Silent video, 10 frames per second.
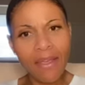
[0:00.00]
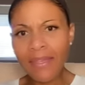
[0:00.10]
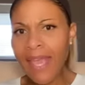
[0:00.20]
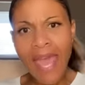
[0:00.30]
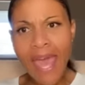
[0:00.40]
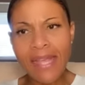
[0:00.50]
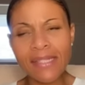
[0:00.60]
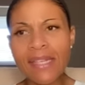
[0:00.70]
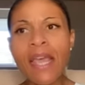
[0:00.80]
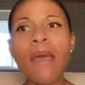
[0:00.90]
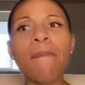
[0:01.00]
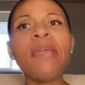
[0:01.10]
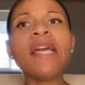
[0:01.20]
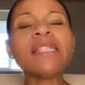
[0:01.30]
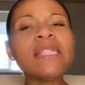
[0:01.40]
Yes.
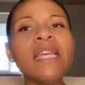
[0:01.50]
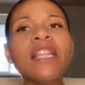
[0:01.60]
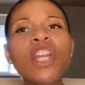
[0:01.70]
Because see, the